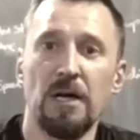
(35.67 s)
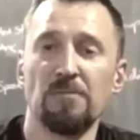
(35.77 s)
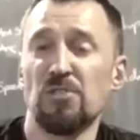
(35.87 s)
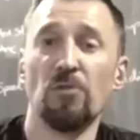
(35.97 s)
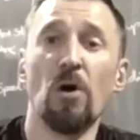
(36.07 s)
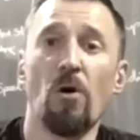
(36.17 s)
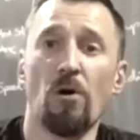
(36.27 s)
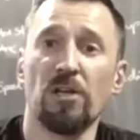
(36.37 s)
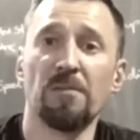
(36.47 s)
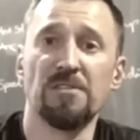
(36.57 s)
So no
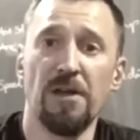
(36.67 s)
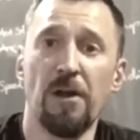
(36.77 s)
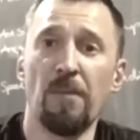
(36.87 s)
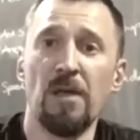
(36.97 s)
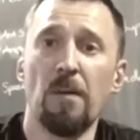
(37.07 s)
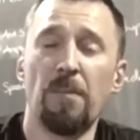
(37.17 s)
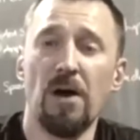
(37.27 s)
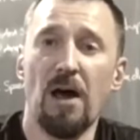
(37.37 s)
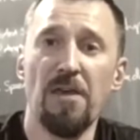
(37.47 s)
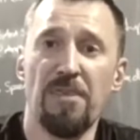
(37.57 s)
arguments there,
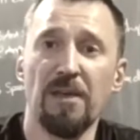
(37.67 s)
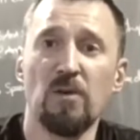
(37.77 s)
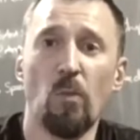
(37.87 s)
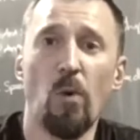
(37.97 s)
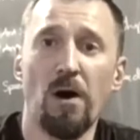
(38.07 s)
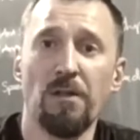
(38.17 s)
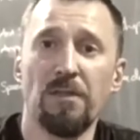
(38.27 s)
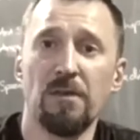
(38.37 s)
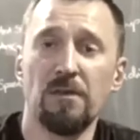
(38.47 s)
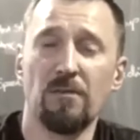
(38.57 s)
but I think
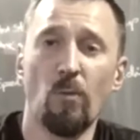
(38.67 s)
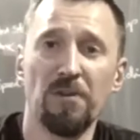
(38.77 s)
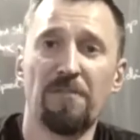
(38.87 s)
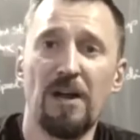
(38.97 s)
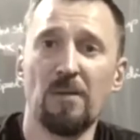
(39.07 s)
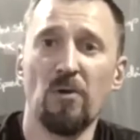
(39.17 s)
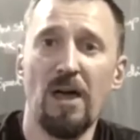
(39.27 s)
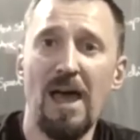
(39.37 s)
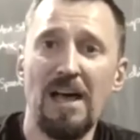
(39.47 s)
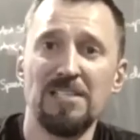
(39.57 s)
one variable
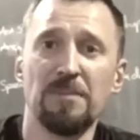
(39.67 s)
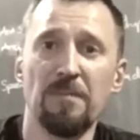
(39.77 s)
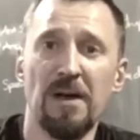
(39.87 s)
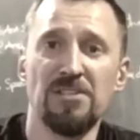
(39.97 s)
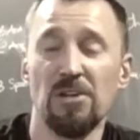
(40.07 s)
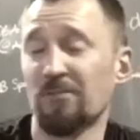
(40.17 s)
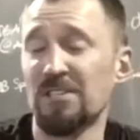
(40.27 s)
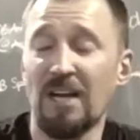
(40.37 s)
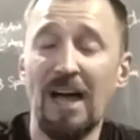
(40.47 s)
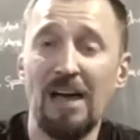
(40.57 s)
that hasn't been mentioned, or at
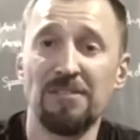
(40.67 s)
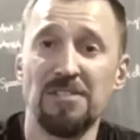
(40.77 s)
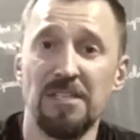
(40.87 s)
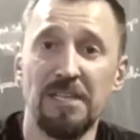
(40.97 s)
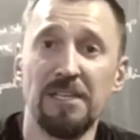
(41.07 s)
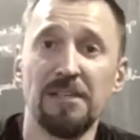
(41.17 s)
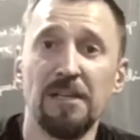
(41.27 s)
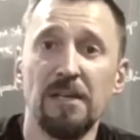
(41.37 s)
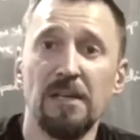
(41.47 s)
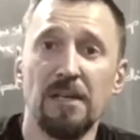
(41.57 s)
least I haven't seen it,
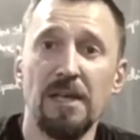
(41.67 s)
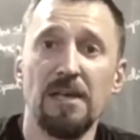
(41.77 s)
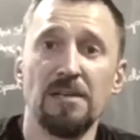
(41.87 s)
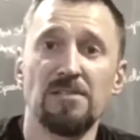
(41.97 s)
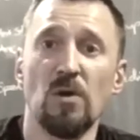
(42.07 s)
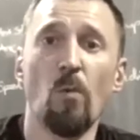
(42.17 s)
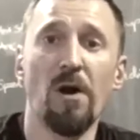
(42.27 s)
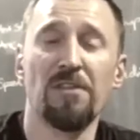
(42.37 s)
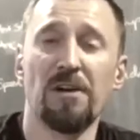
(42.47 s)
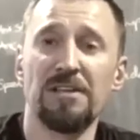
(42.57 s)
is
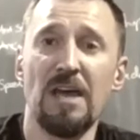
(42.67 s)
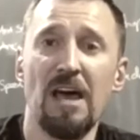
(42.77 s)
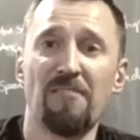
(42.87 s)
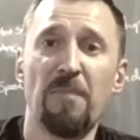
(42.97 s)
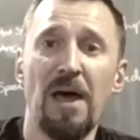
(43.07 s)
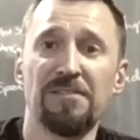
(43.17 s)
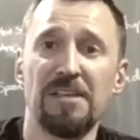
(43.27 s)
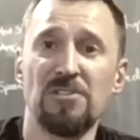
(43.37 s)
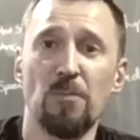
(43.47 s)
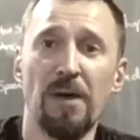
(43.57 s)
whether or not you have bad
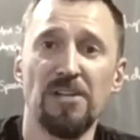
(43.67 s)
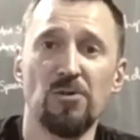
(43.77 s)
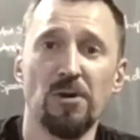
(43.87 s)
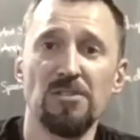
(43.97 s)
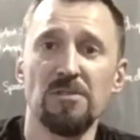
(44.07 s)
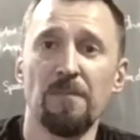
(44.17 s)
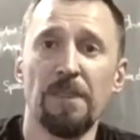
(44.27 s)
knees or bad joints.